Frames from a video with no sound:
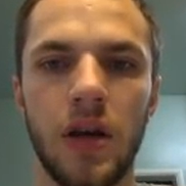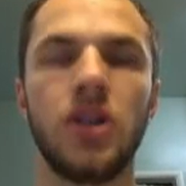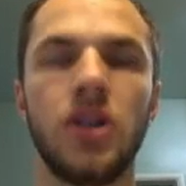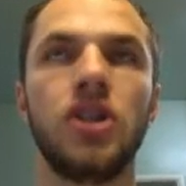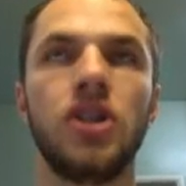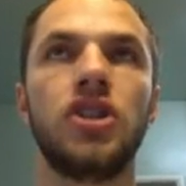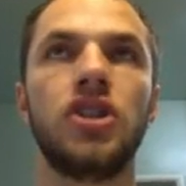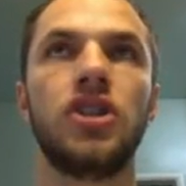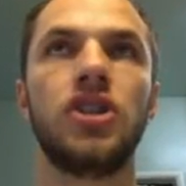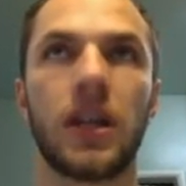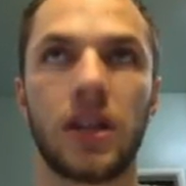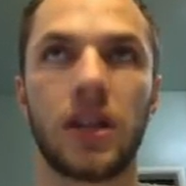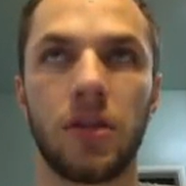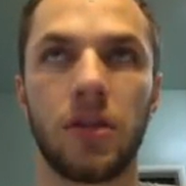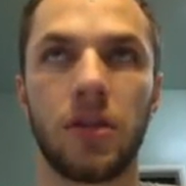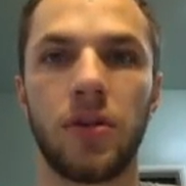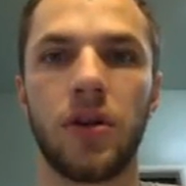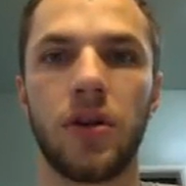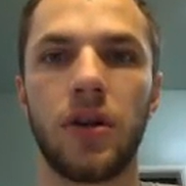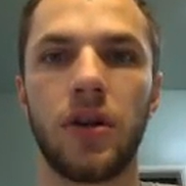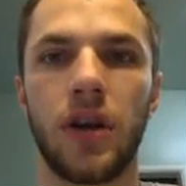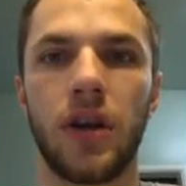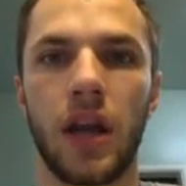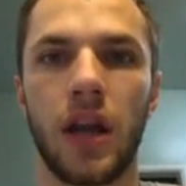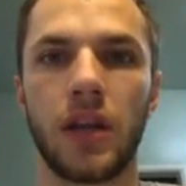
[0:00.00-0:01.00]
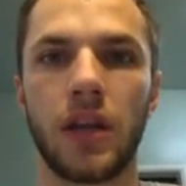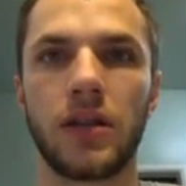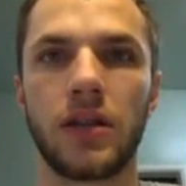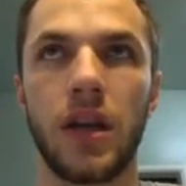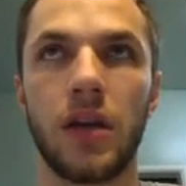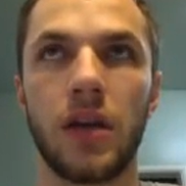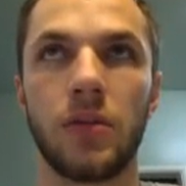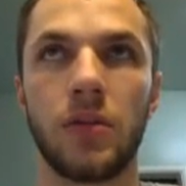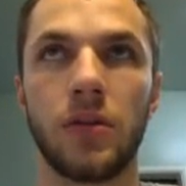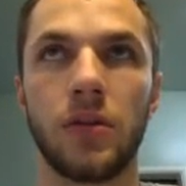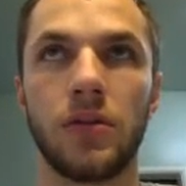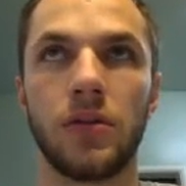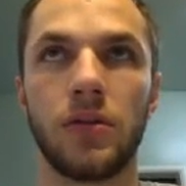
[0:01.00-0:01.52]
check the periodic
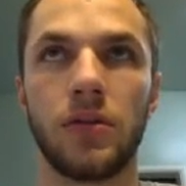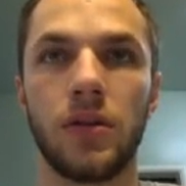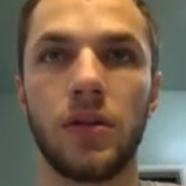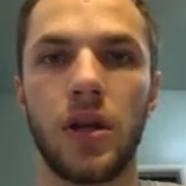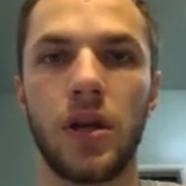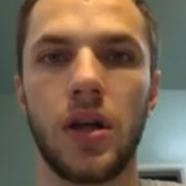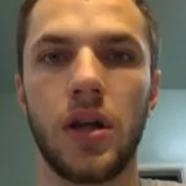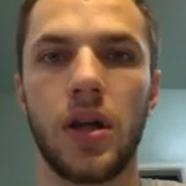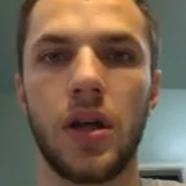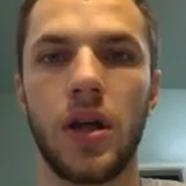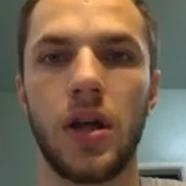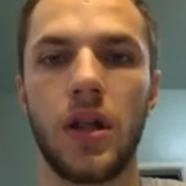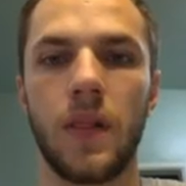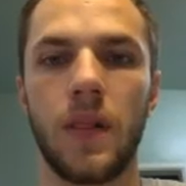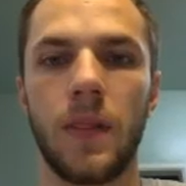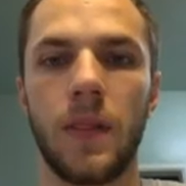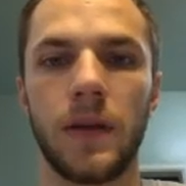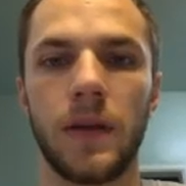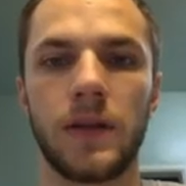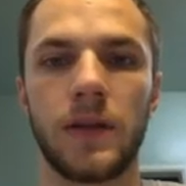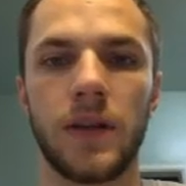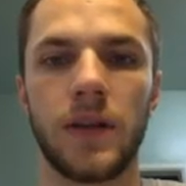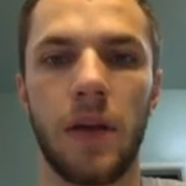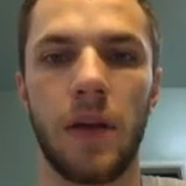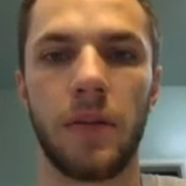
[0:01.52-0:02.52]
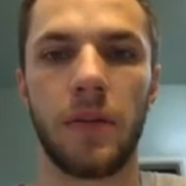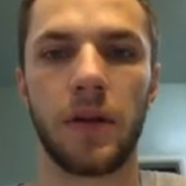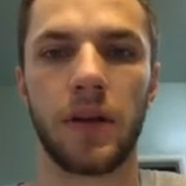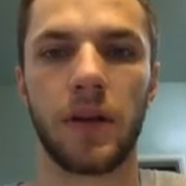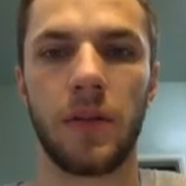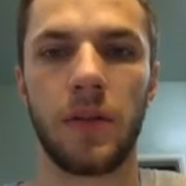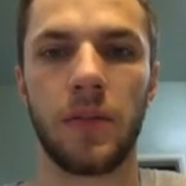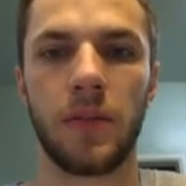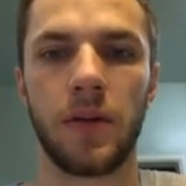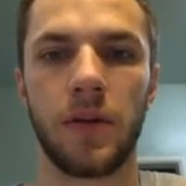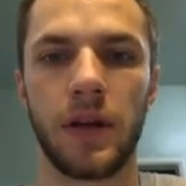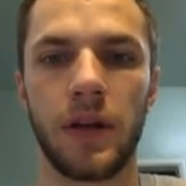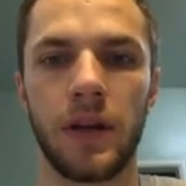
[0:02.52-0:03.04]
table. The atomic
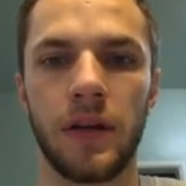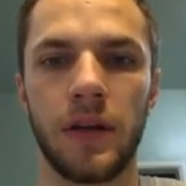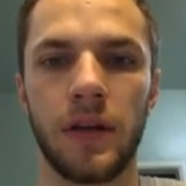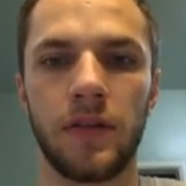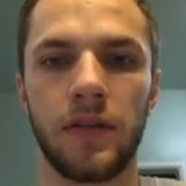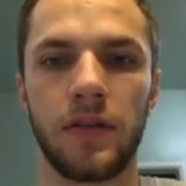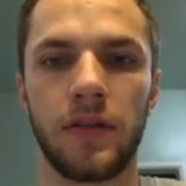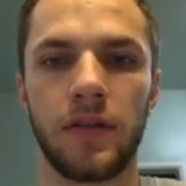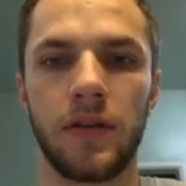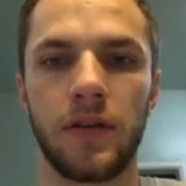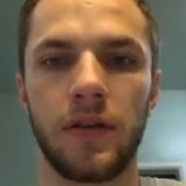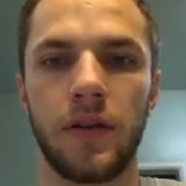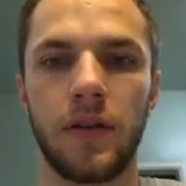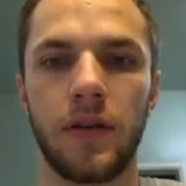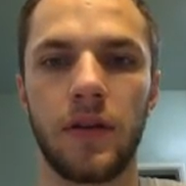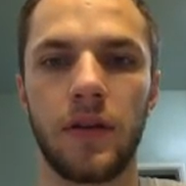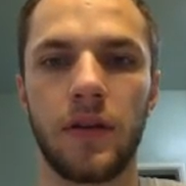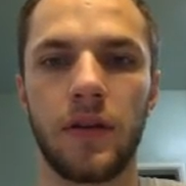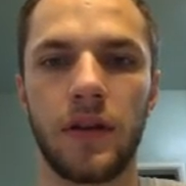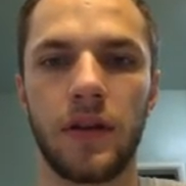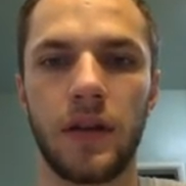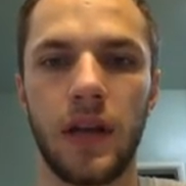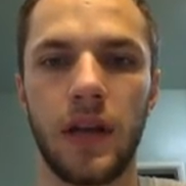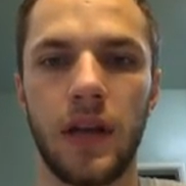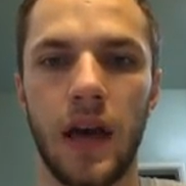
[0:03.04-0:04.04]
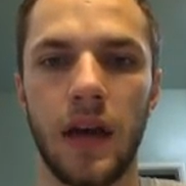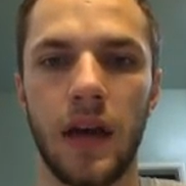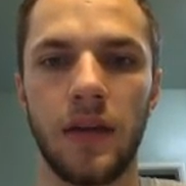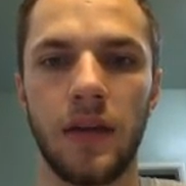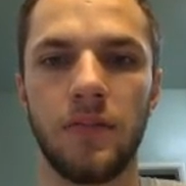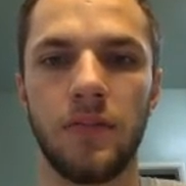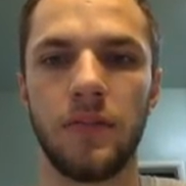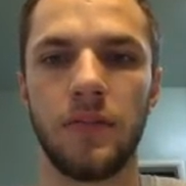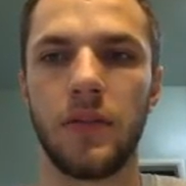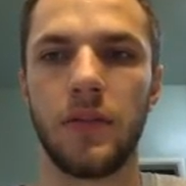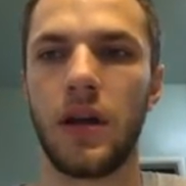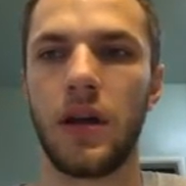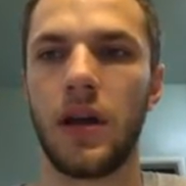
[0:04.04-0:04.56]
number is
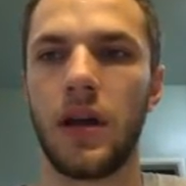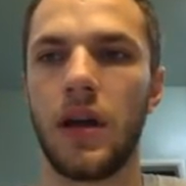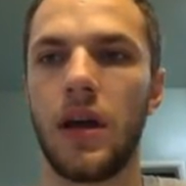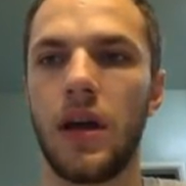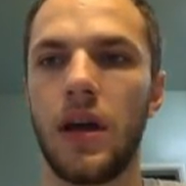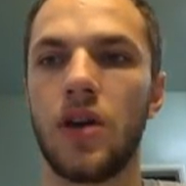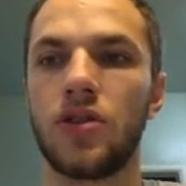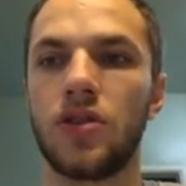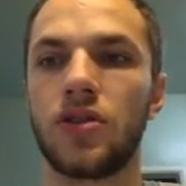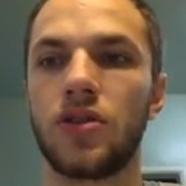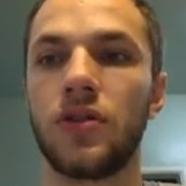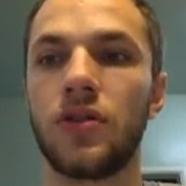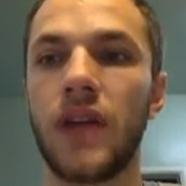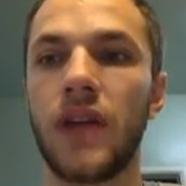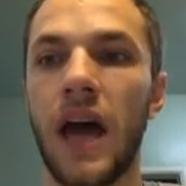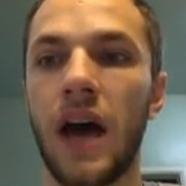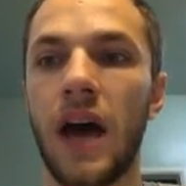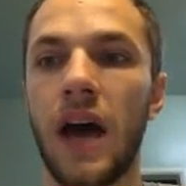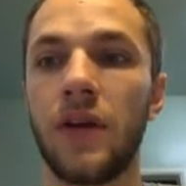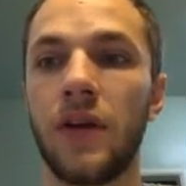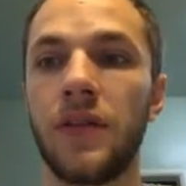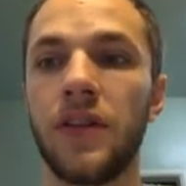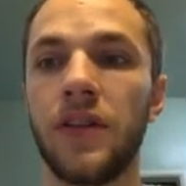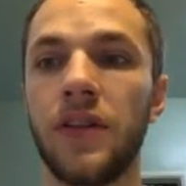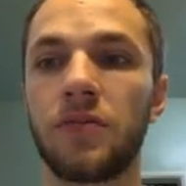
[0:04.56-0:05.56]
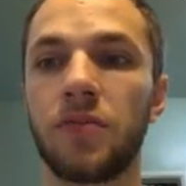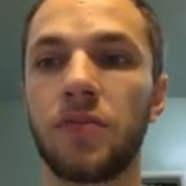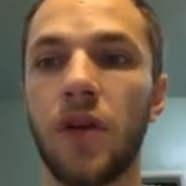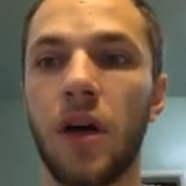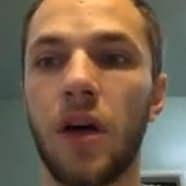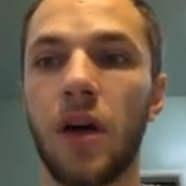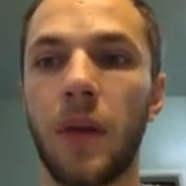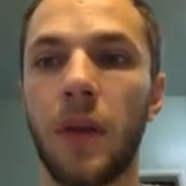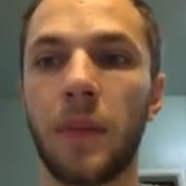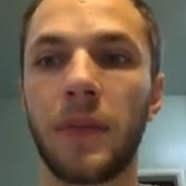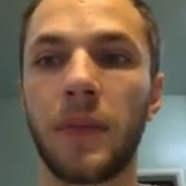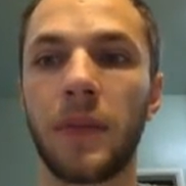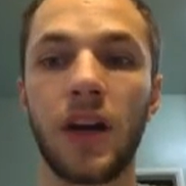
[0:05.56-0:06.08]
10. So now in this
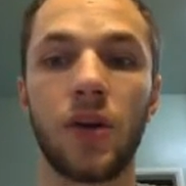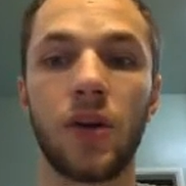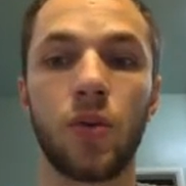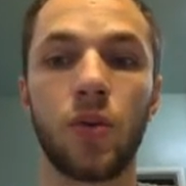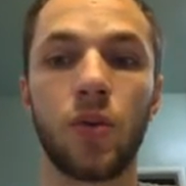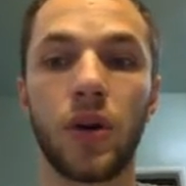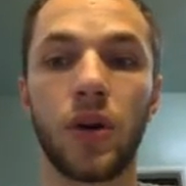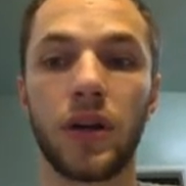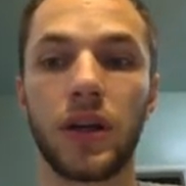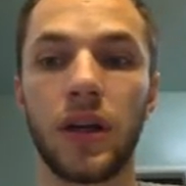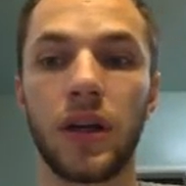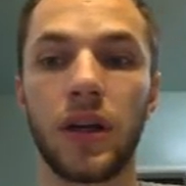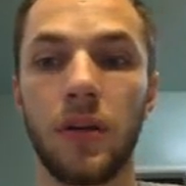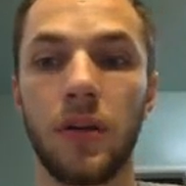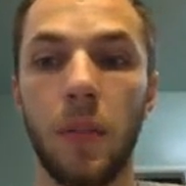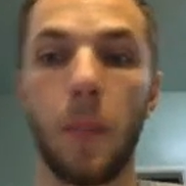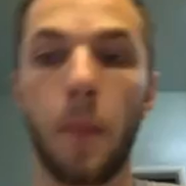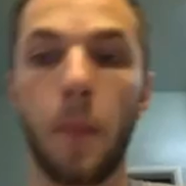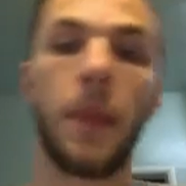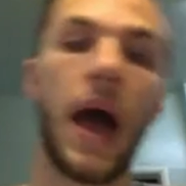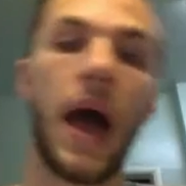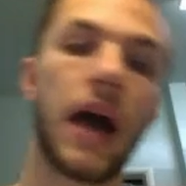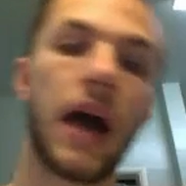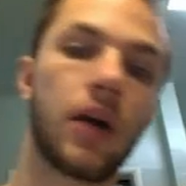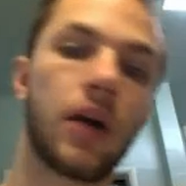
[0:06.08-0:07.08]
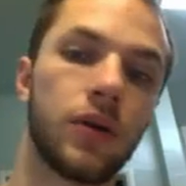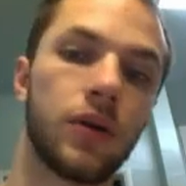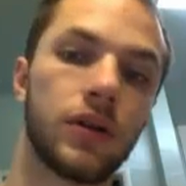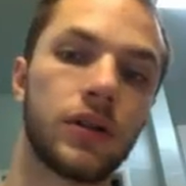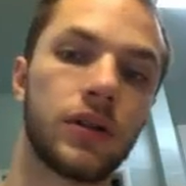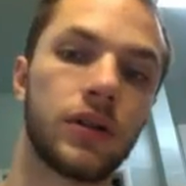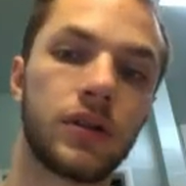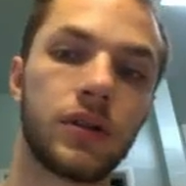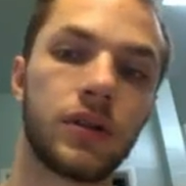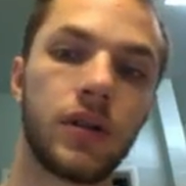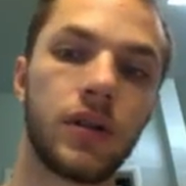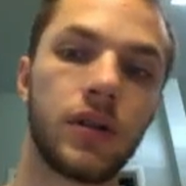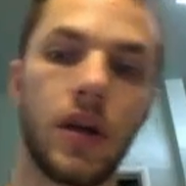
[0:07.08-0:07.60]
problem, I'm kind of working
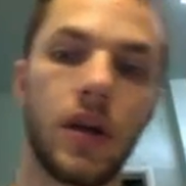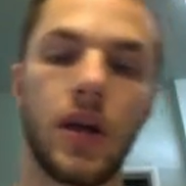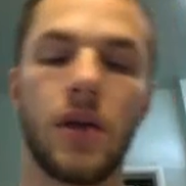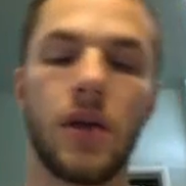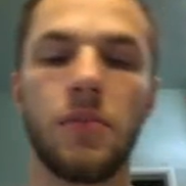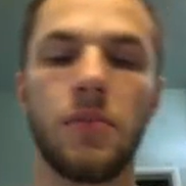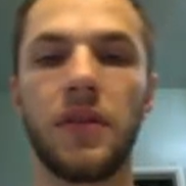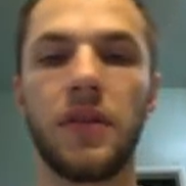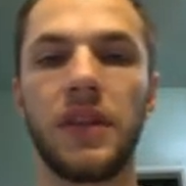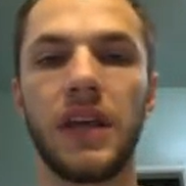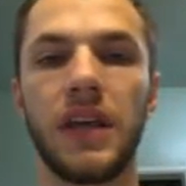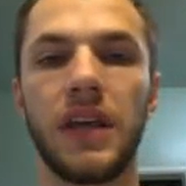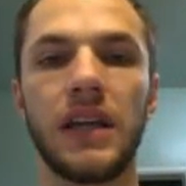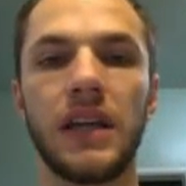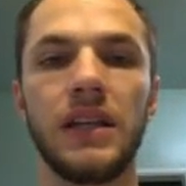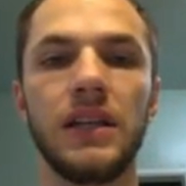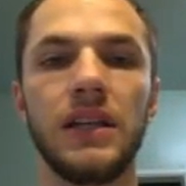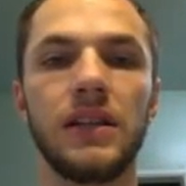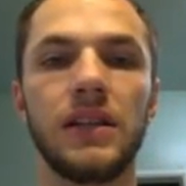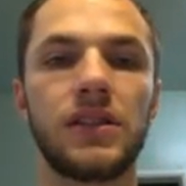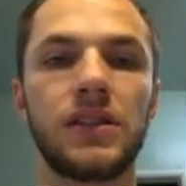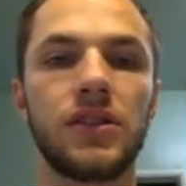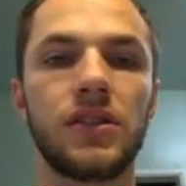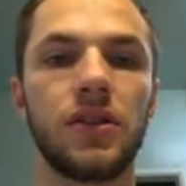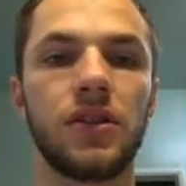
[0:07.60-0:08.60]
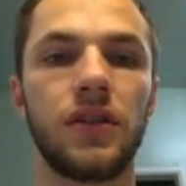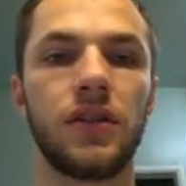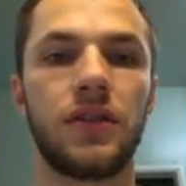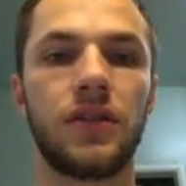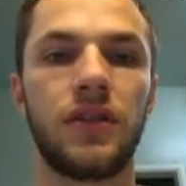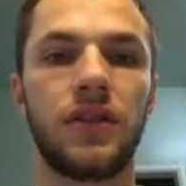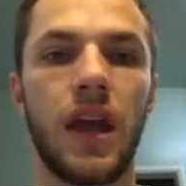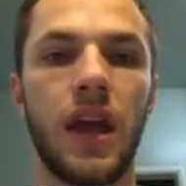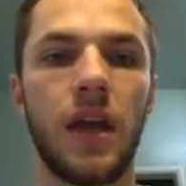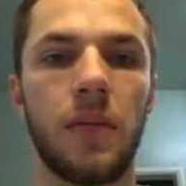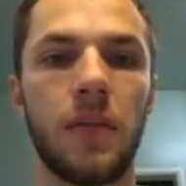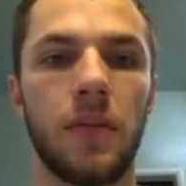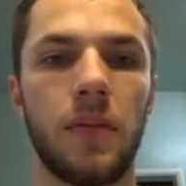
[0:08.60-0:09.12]
backwards. But the idea is still the
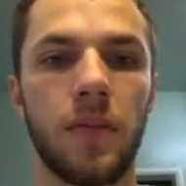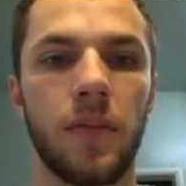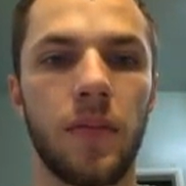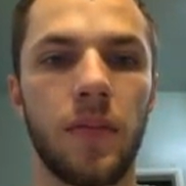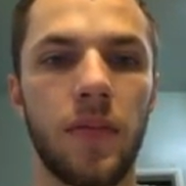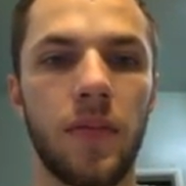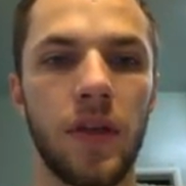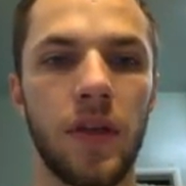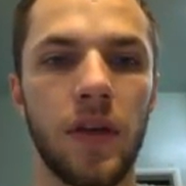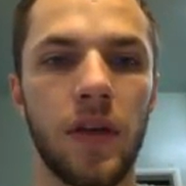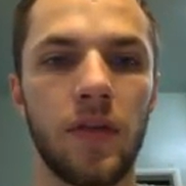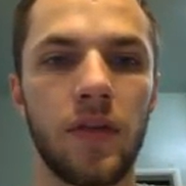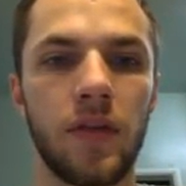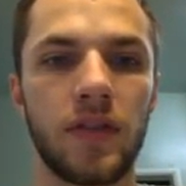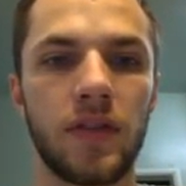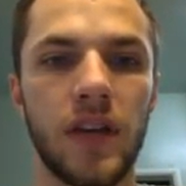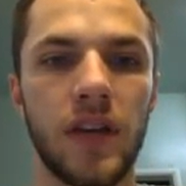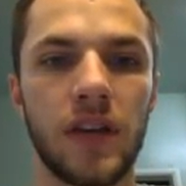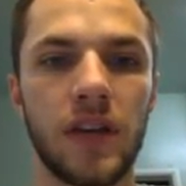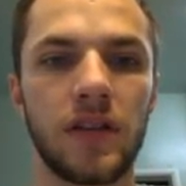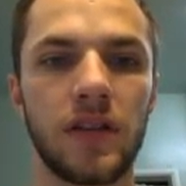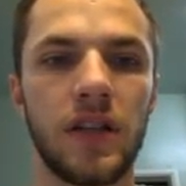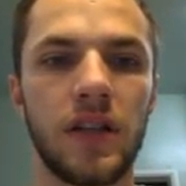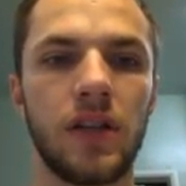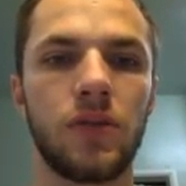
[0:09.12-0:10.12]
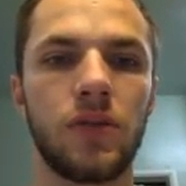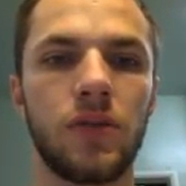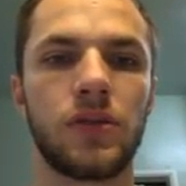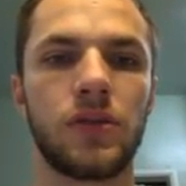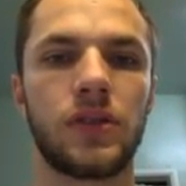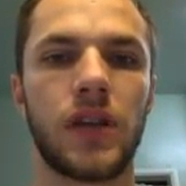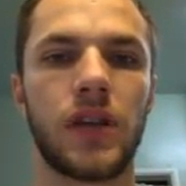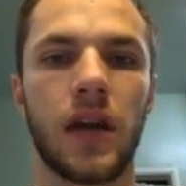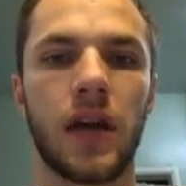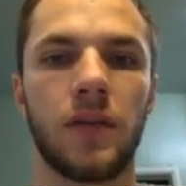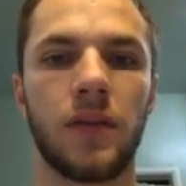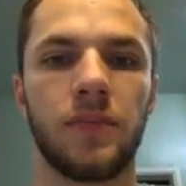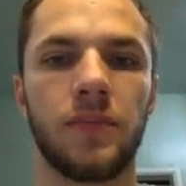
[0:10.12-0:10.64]
same. Think of this as an equal
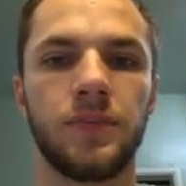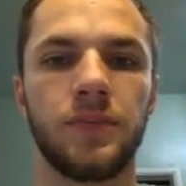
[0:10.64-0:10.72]
sign.